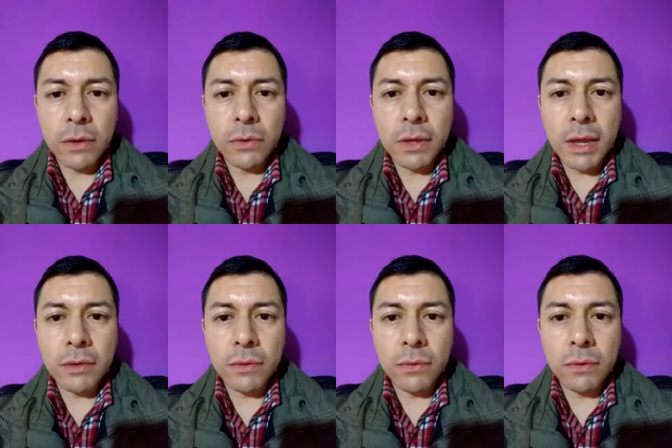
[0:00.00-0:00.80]
I could
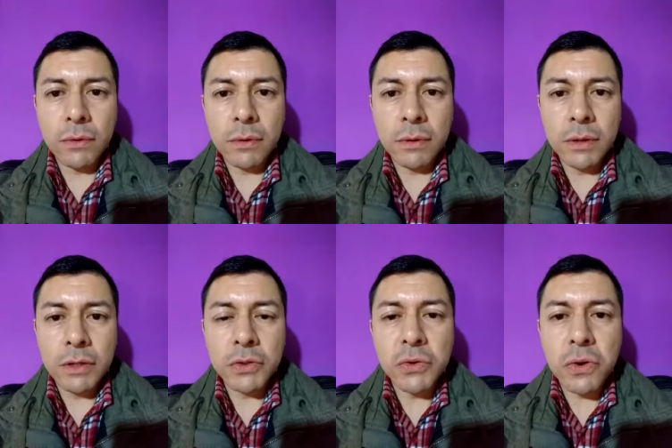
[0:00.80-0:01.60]
guide you
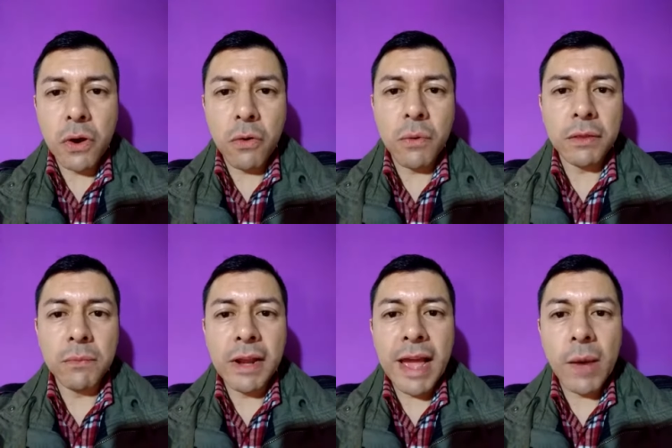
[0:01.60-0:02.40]
to know
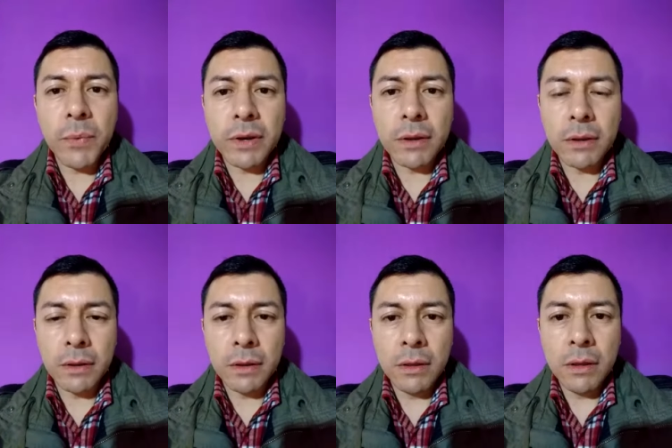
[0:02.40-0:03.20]
what will happen
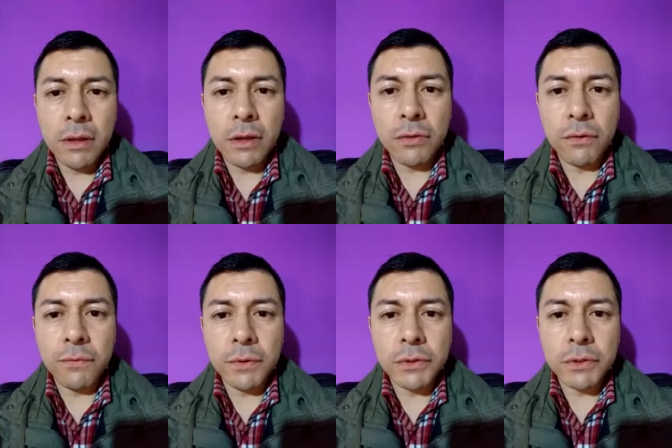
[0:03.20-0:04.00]
in
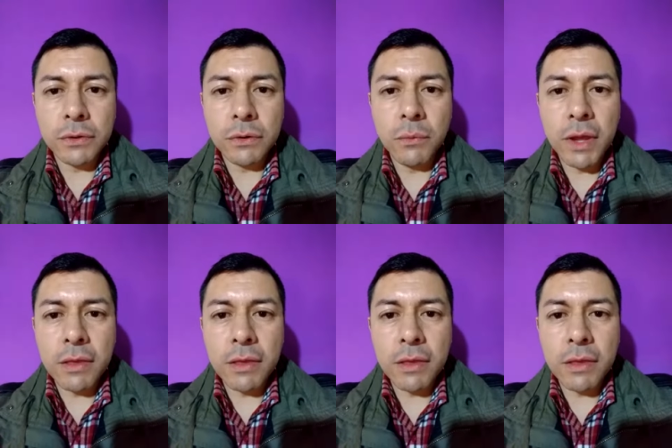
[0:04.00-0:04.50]
your future.